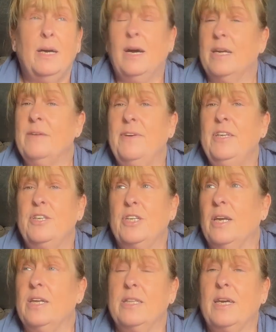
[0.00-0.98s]
And
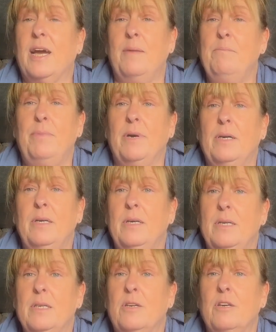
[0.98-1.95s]
eventually the camper
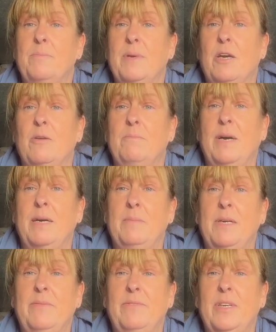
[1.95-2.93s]
is going to become my
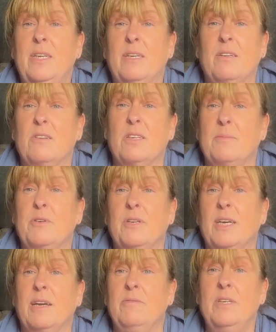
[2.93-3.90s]
main vehicle because I'm going
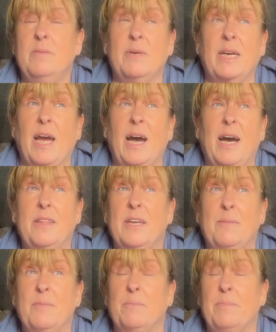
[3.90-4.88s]
to get rid of my car. Then
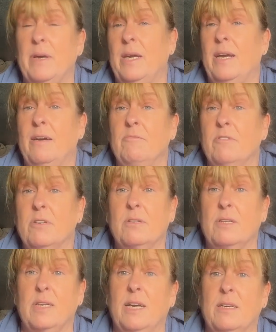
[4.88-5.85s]
I'm not paying out road
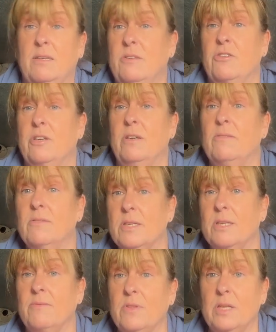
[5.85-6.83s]
tax,
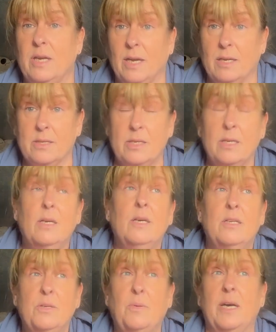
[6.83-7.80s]
insurance, everything else
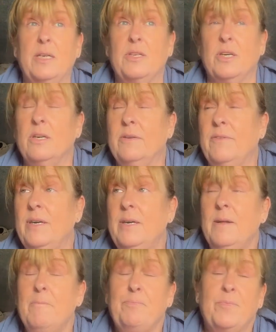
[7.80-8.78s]
twice over.
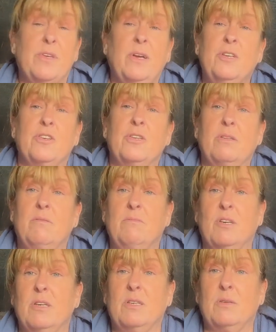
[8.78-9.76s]
So I'll just
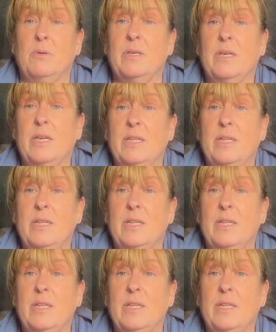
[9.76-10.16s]
go to work